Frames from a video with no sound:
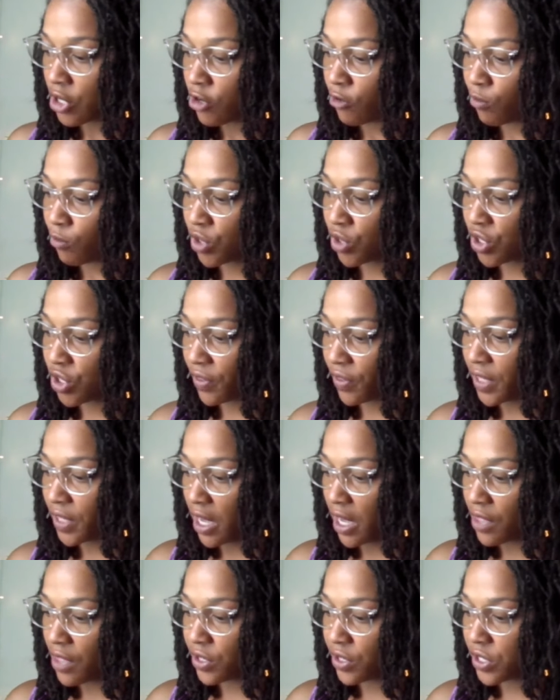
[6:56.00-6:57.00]
What's on the
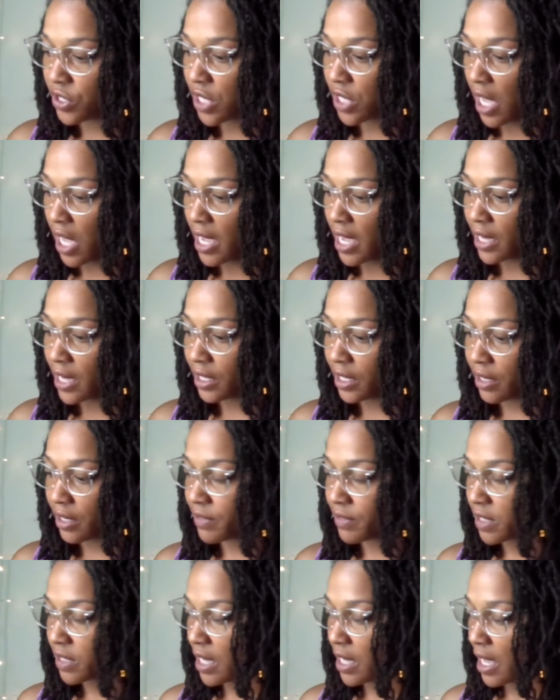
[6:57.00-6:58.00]
other side of
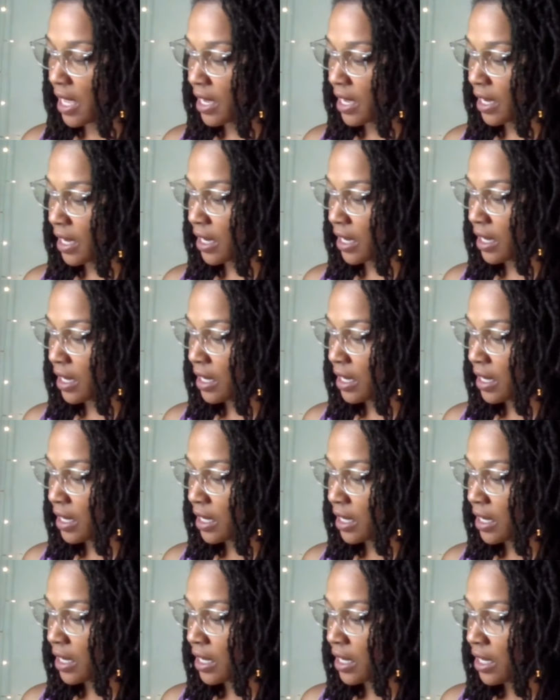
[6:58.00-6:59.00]
today?
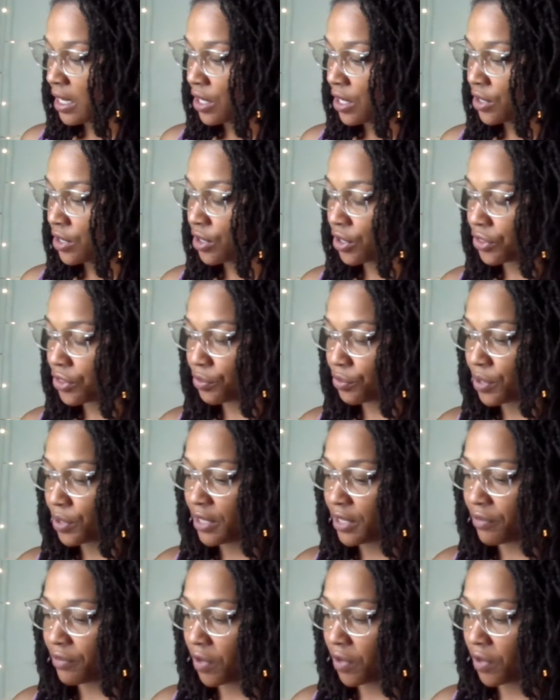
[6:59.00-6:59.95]
The Three of